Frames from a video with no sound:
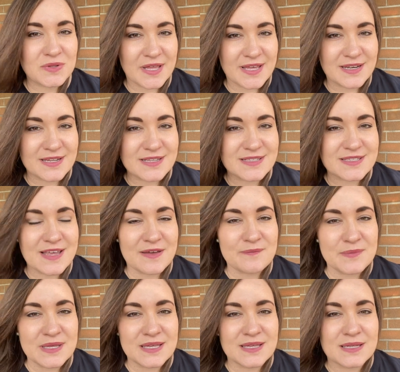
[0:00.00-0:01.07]
ladies have
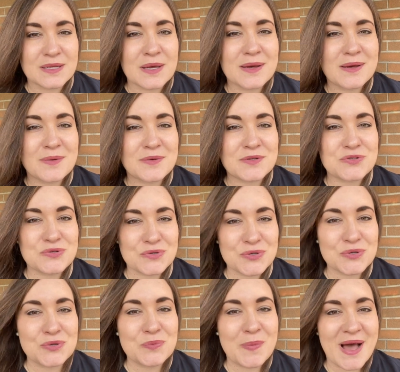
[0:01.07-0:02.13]
been
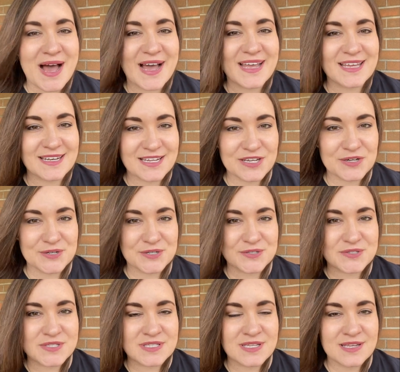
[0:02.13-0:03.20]
true
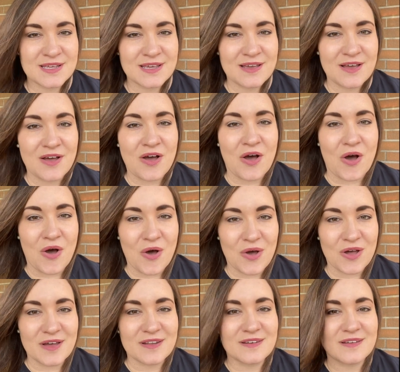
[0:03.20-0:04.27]
pioneers
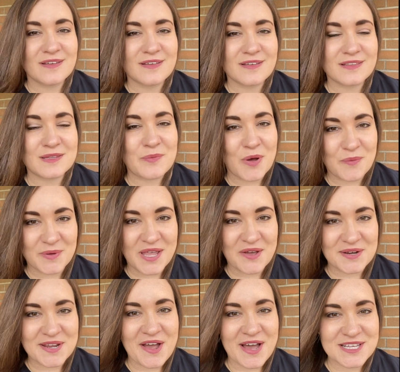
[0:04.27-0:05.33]
on the Baldwin
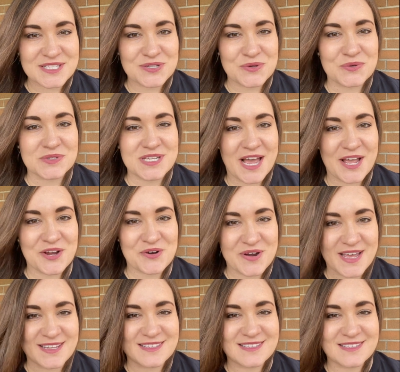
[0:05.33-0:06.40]
County High School
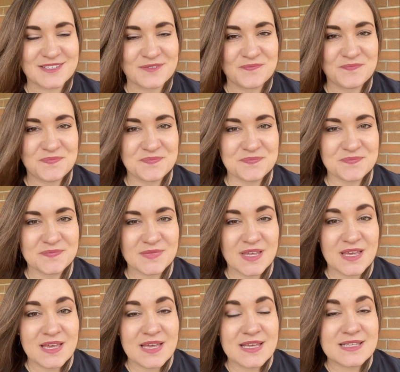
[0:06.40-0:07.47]
Tigerettes.
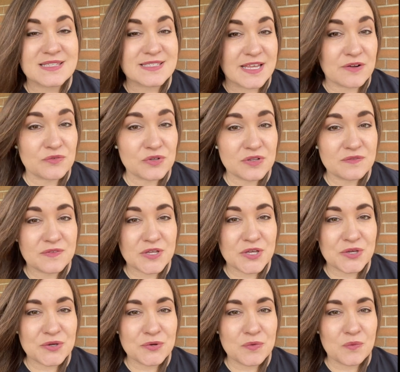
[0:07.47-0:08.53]
Several of
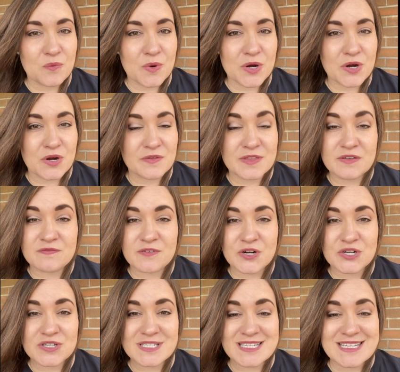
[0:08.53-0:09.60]
you were the
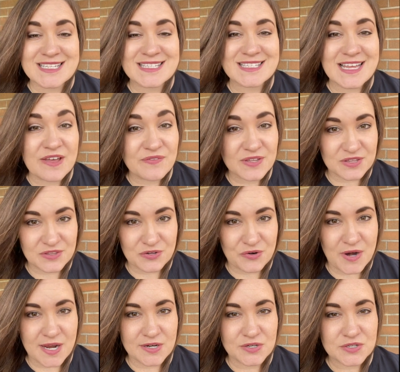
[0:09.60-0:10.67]
first 7th
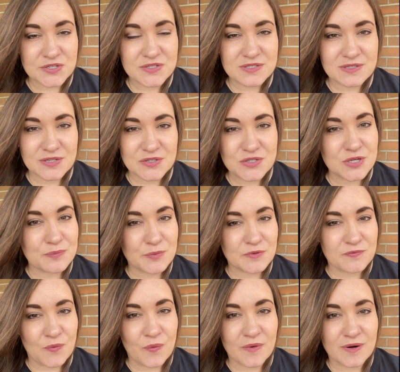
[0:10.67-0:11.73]
graders to
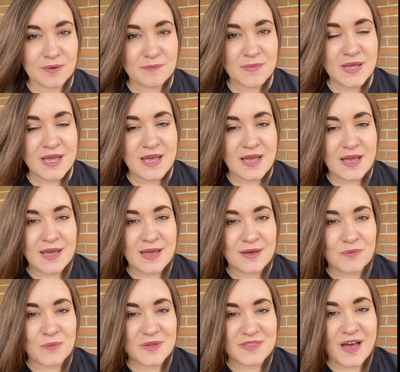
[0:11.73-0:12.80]
perform
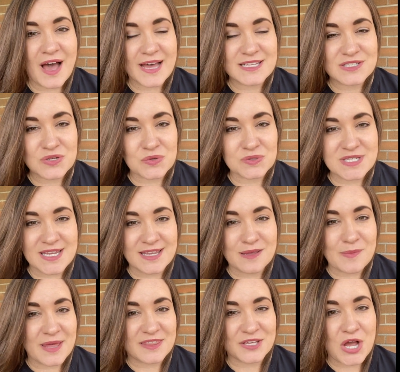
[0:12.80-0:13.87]
with the high school team
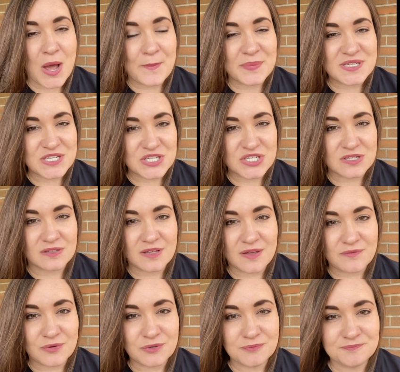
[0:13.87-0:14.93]
at the competition
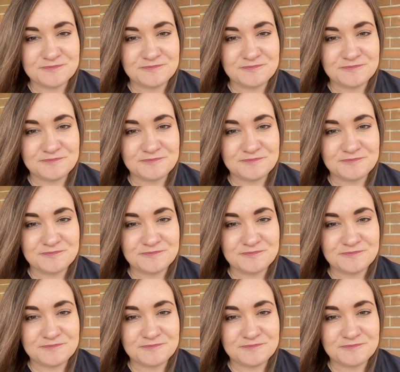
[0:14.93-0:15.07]
level.